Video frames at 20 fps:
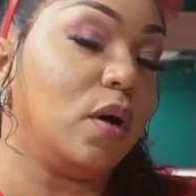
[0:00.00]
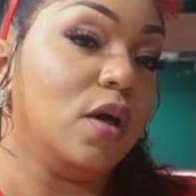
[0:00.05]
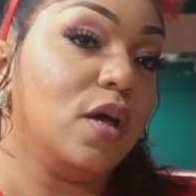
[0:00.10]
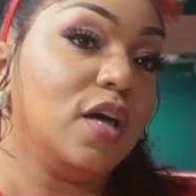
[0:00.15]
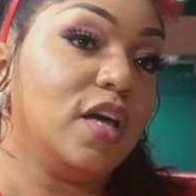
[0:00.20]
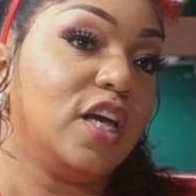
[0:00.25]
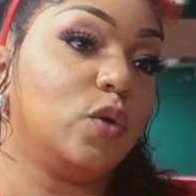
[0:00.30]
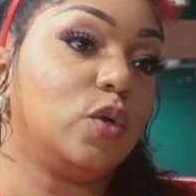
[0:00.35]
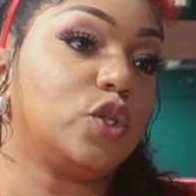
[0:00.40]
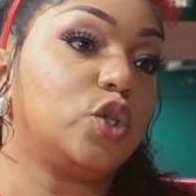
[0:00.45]

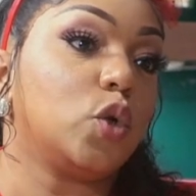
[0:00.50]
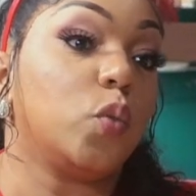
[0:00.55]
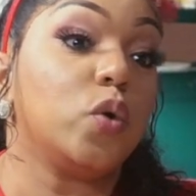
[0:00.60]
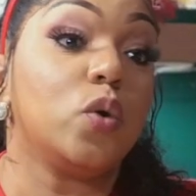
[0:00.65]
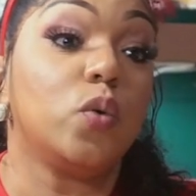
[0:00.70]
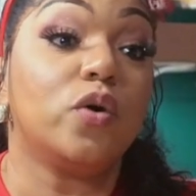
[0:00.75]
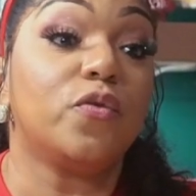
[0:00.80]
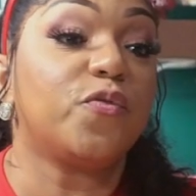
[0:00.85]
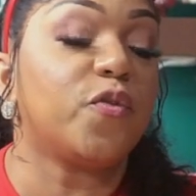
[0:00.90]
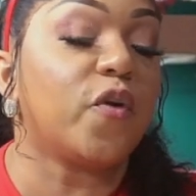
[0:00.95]
Wow. So we
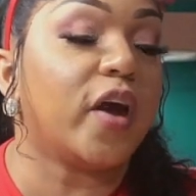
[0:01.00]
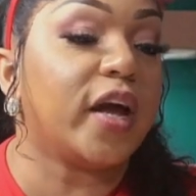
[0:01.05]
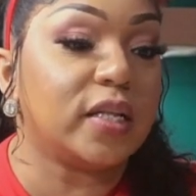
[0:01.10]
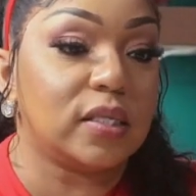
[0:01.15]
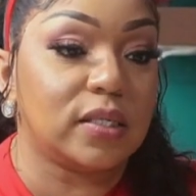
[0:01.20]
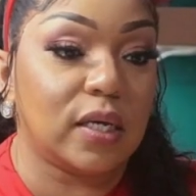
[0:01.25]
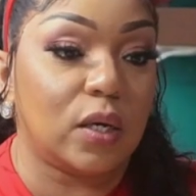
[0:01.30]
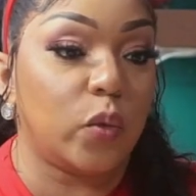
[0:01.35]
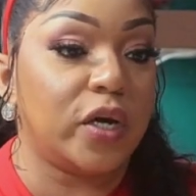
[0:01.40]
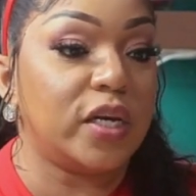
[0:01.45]
were
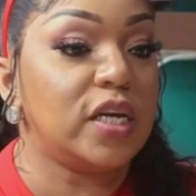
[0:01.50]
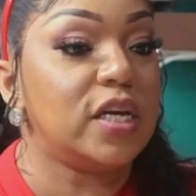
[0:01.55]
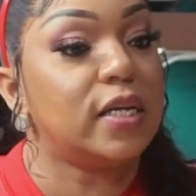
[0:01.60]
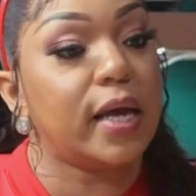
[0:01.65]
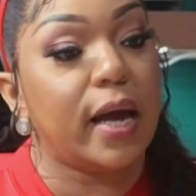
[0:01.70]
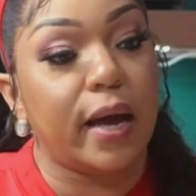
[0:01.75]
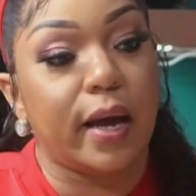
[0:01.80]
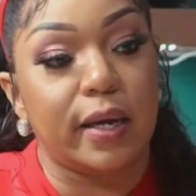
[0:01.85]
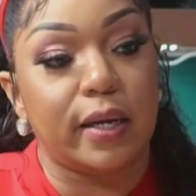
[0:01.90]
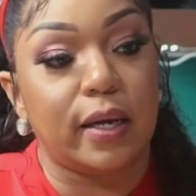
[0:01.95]
friends, and when he
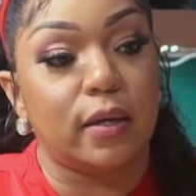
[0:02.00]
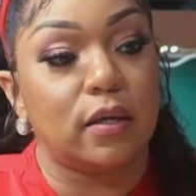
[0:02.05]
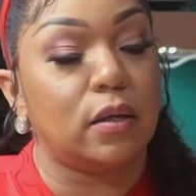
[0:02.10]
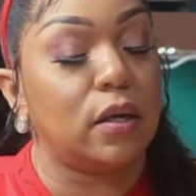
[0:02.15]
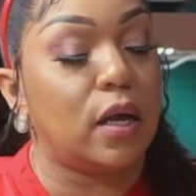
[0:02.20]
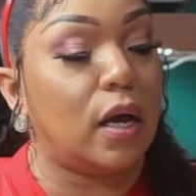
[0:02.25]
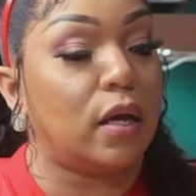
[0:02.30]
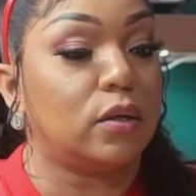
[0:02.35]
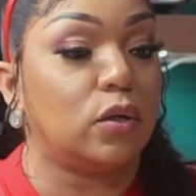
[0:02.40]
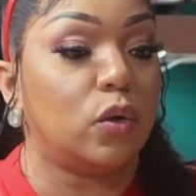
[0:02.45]
died
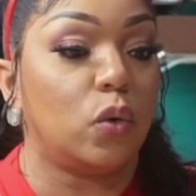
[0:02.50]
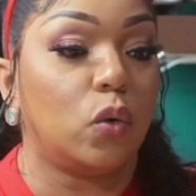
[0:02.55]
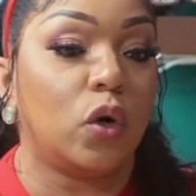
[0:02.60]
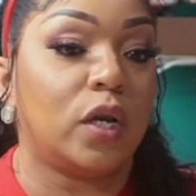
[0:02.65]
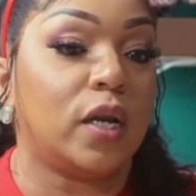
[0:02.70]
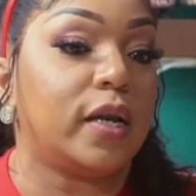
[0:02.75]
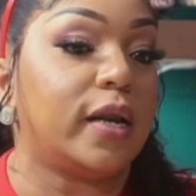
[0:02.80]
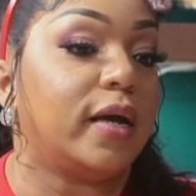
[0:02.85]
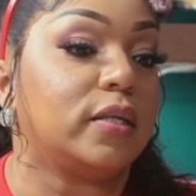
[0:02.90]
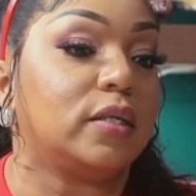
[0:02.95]
and all
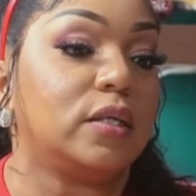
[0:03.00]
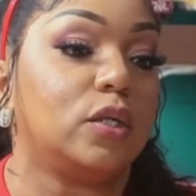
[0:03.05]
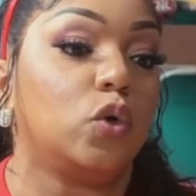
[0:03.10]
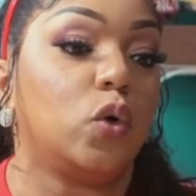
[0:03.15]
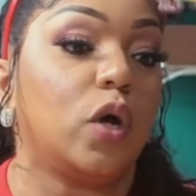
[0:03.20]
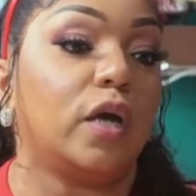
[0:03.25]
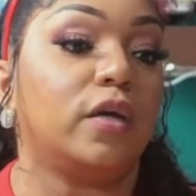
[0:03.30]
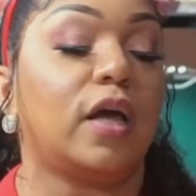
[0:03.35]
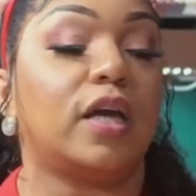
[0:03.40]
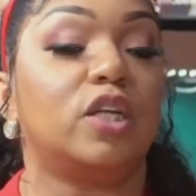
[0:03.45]
of that, you know,
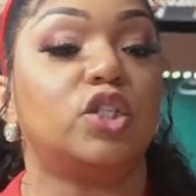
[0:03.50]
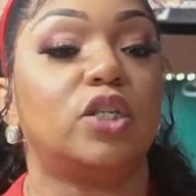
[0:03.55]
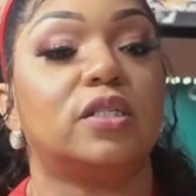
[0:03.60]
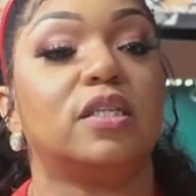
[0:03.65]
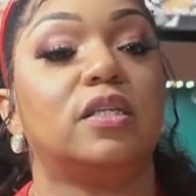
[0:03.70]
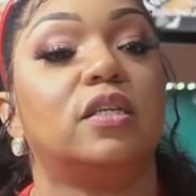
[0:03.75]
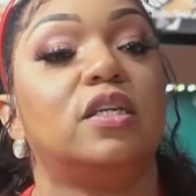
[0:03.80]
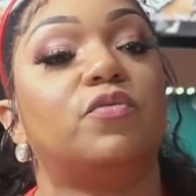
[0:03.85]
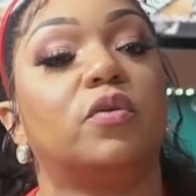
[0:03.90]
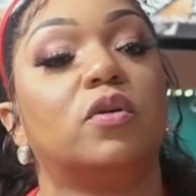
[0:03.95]
I just
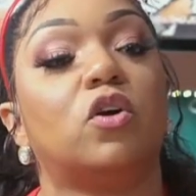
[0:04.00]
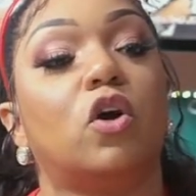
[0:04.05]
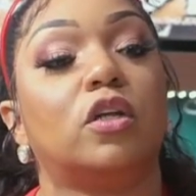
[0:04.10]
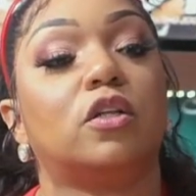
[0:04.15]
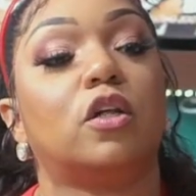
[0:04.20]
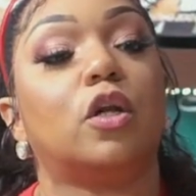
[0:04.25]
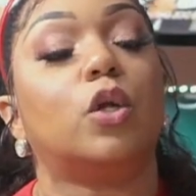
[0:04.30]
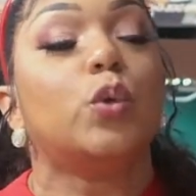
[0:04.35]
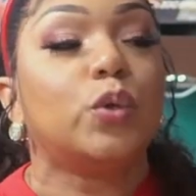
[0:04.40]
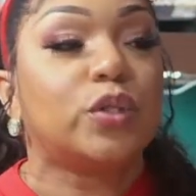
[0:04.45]
even
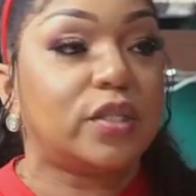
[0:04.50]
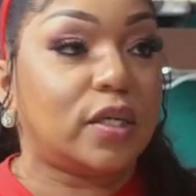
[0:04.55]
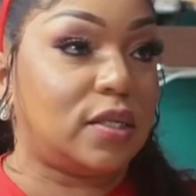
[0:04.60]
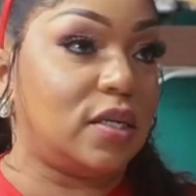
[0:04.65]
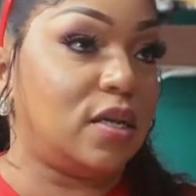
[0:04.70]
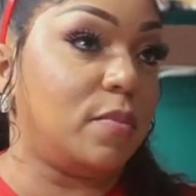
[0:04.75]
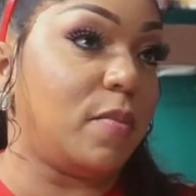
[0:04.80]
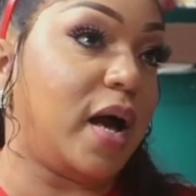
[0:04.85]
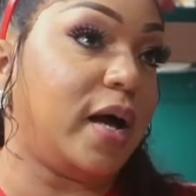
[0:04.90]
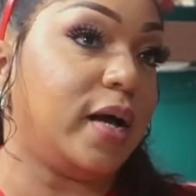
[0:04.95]
got closer to
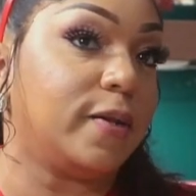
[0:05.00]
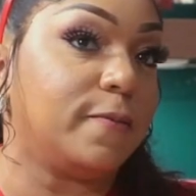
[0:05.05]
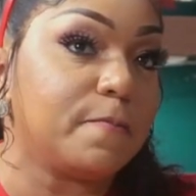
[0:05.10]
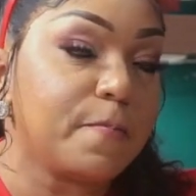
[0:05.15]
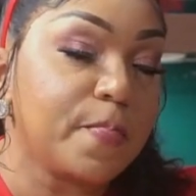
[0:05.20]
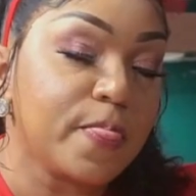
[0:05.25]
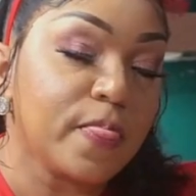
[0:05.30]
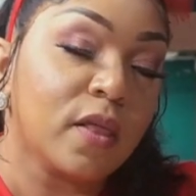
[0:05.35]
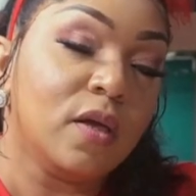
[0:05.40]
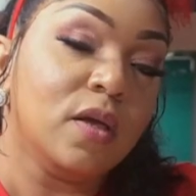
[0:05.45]
the band.
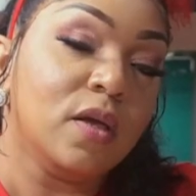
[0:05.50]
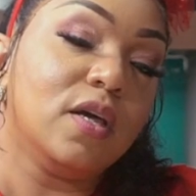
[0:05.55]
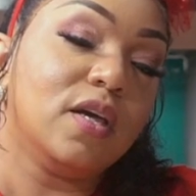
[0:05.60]
Yeah, yeah.